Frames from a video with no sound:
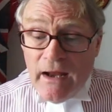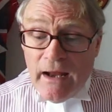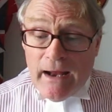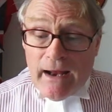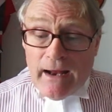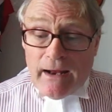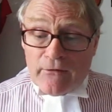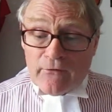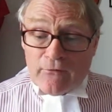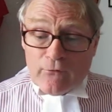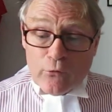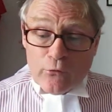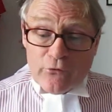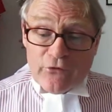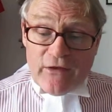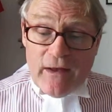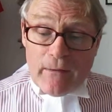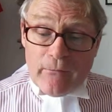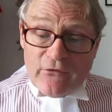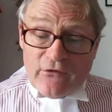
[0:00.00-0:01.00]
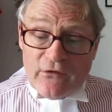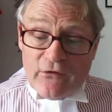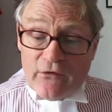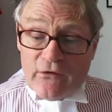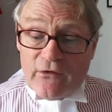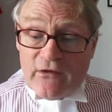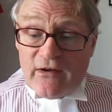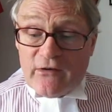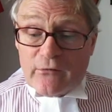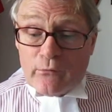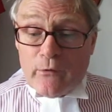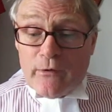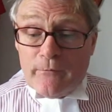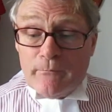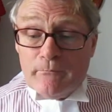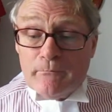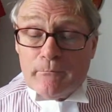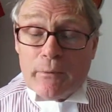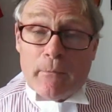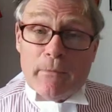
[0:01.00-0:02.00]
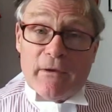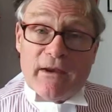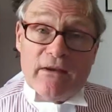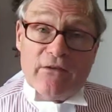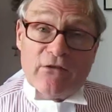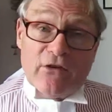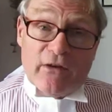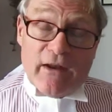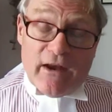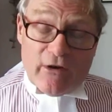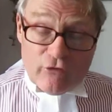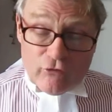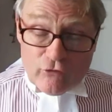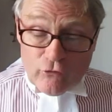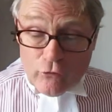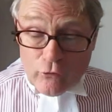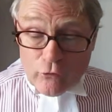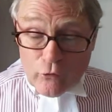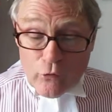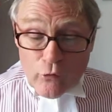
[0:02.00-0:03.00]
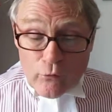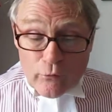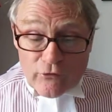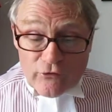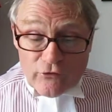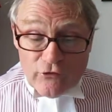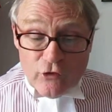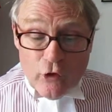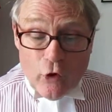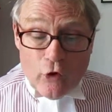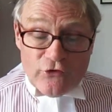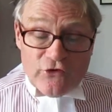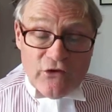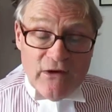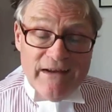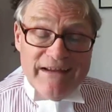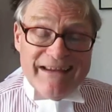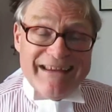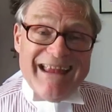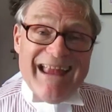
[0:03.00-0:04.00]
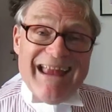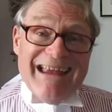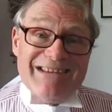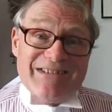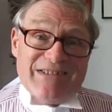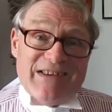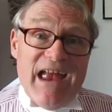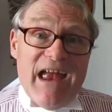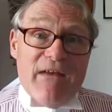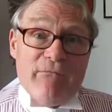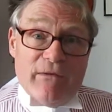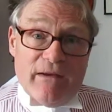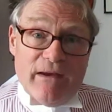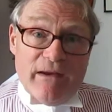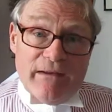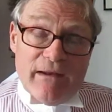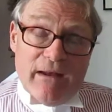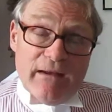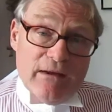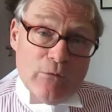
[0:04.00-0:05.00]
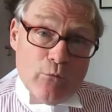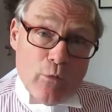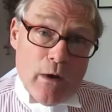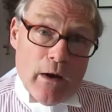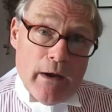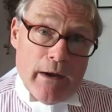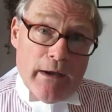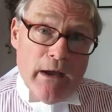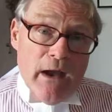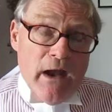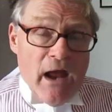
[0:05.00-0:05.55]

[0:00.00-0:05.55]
And of course that was in the days when public international law was not case heavy in any way,